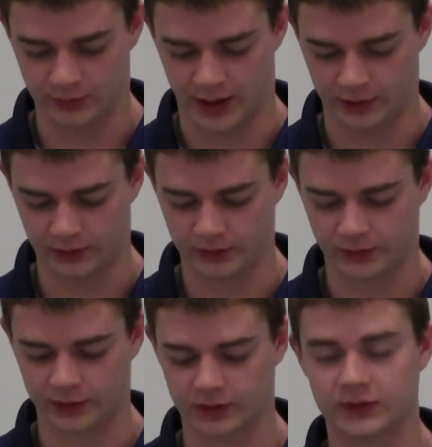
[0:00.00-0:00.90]
models
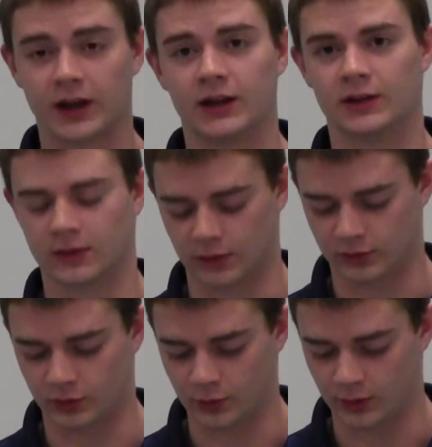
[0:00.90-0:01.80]
for understanding the
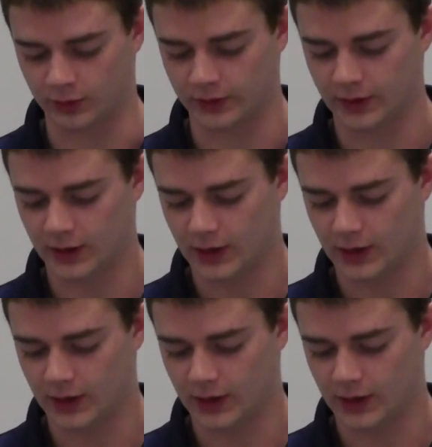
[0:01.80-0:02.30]
social world,